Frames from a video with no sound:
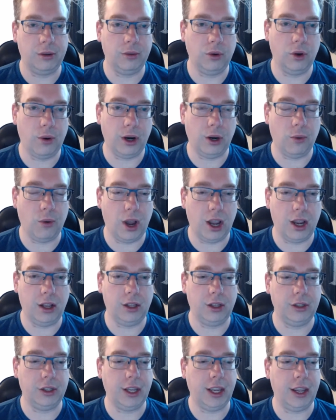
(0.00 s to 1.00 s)
quite a
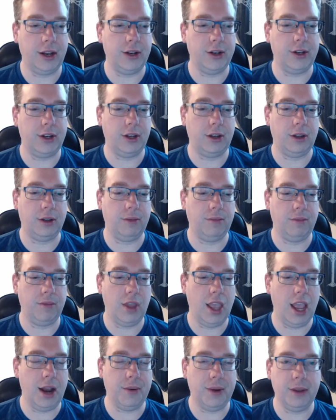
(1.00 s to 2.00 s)
while. And
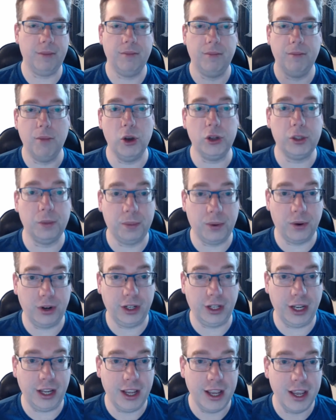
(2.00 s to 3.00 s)
anyway, most
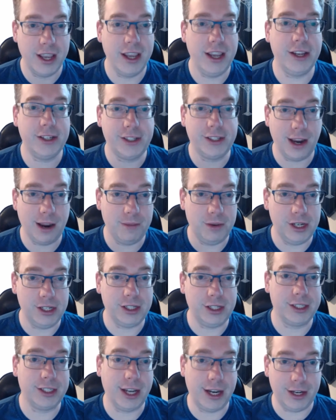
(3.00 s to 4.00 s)
importantly, he has time and
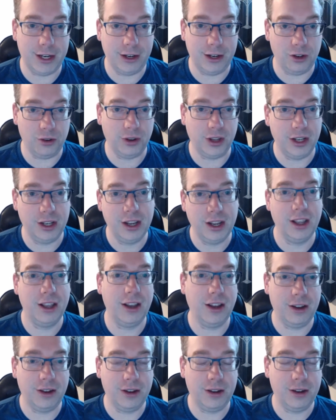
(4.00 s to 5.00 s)
he's excited to do it.
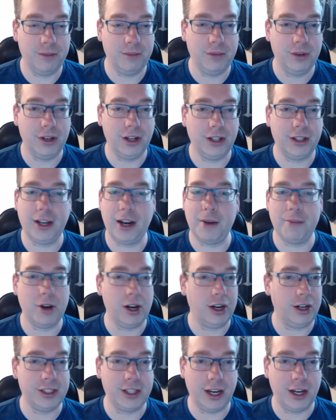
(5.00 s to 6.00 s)
Not that I'm
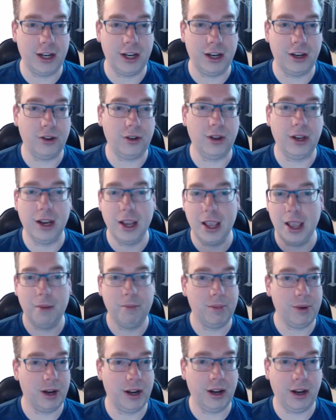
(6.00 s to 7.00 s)
not excited to do it,
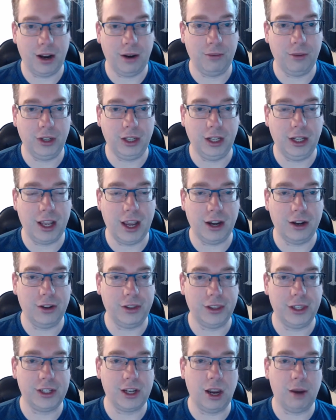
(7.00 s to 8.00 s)
but I really lack
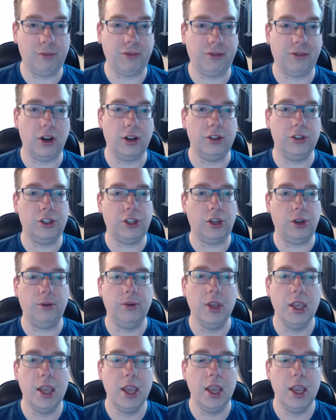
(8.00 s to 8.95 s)
on the time front. So